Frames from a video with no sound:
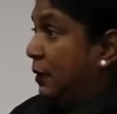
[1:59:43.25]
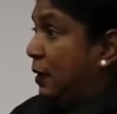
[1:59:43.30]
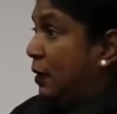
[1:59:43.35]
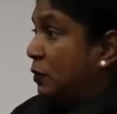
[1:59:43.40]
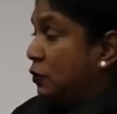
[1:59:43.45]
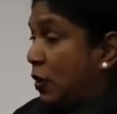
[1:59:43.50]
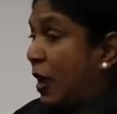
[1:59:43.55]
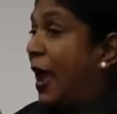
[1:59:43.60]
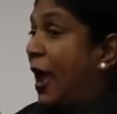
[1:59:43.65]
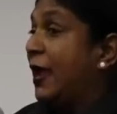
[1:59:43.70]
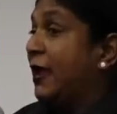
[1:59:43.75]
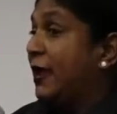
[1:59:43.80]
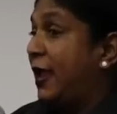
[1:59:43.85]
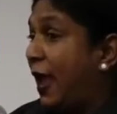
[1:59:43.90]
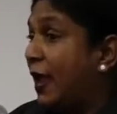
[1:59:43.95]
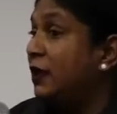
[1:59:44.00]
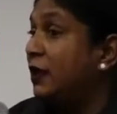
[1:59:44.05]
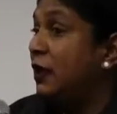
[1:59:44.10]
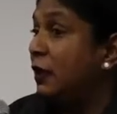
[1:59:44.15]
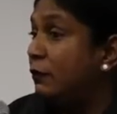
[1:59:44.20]
So I
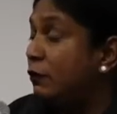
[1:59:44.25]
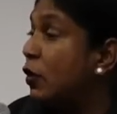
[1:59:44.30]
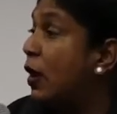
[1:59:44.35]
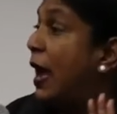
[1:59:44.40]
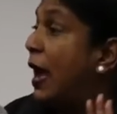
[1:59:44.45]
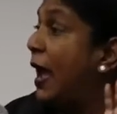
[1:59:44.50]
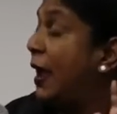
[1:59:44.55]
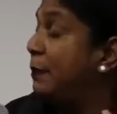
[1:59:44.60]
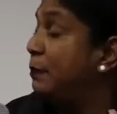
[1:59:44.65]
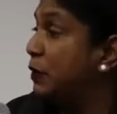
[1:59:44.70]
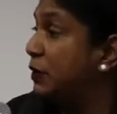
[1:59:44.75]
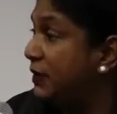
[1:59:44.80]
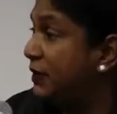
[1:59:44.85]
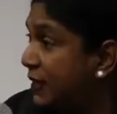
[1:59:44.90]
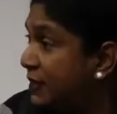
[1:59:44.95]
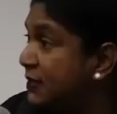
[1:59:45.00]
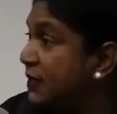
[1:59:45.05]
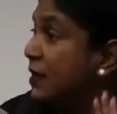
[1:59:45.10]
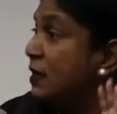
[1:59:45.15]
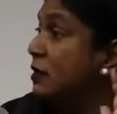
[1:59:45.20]
can give you a
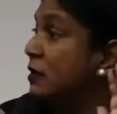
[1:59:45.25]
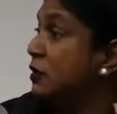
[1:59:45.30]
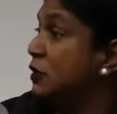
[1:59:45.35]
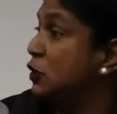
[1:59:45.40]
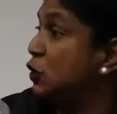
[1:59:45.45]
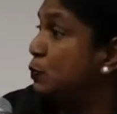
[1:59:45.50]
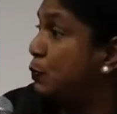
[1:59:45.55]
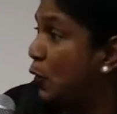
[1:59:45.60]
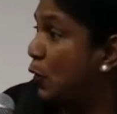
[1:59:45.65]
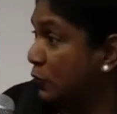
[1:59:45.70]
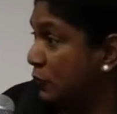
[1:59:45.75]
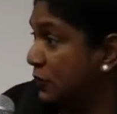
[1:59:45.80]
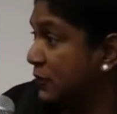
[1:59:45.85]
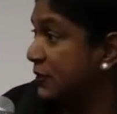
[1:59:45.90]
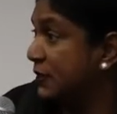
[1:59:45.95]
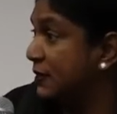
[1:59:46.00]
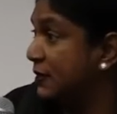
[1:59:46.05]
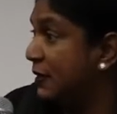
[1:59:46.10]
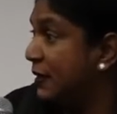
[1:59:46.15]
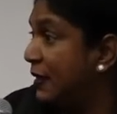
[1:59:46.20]
hypothetical
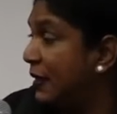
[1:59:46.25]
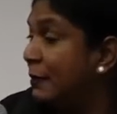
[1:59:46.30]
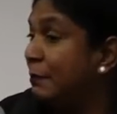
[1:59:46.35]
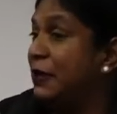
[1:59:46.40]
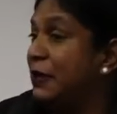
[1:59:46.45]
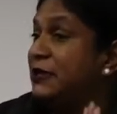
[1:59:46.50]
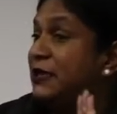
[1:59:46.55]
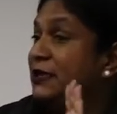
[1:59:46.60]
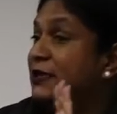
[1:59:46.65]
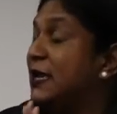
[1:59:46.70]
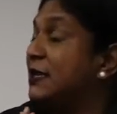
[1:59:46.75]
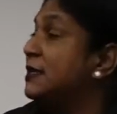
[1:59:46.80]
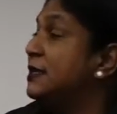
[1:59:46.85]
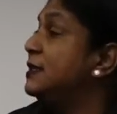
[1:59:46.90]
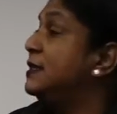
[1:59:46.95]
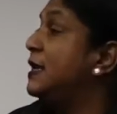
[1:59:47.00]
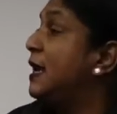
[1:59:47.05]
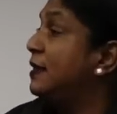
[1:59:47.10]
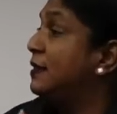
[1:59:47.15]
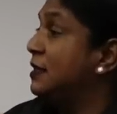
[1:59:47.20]
response, but it doesn't
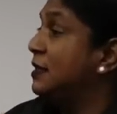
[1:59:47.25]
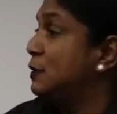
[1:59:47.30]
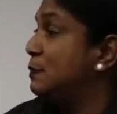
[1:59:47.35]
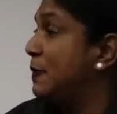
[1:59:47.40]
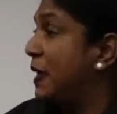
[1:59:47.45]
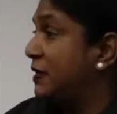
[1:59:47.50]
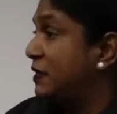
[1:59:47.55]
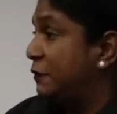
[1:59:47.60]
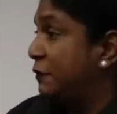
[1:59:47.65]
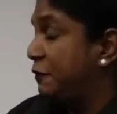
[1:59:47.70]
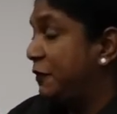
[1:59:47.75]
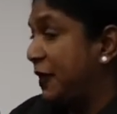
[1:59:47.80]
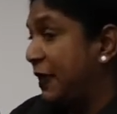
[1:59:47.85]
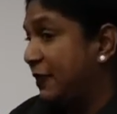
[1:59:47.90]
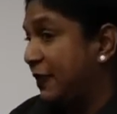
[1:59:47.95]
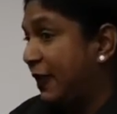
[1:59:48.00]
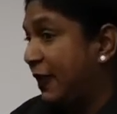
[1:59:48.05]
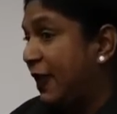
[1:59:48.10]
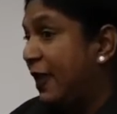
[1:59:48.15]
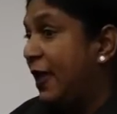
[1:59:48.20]
take this matter
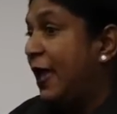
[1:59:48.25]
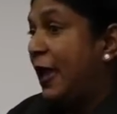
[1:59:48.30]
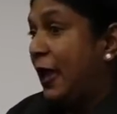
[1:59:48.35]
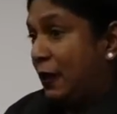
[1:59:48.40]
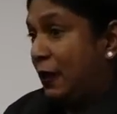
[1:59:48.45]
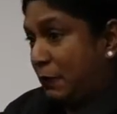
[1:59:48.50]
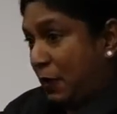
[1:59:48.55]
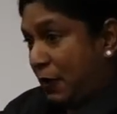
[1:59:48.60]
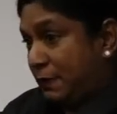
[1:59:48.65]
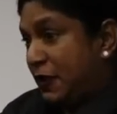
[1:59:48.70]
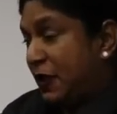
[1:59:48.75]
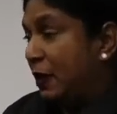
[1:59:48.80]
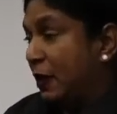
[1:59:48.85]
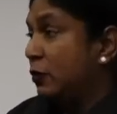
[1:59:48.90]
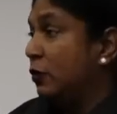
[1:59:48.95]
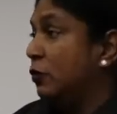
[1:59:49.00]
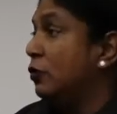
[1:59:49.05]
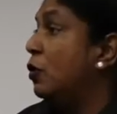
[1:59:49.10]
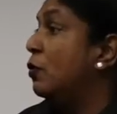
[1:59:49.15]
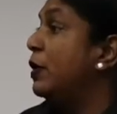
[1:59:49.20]
further. And maybe
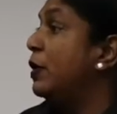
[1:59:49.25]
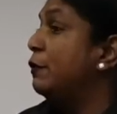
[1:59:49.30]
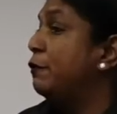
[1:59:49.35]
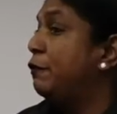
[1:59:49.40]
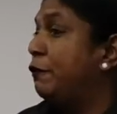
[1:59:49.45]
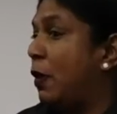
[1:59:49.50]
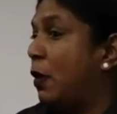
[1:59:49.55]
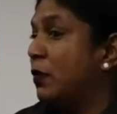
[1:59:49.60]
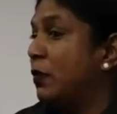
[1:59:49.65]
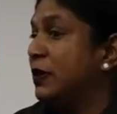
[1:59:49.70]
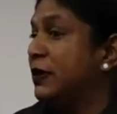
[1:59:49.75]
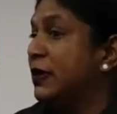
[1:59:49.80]
going forward,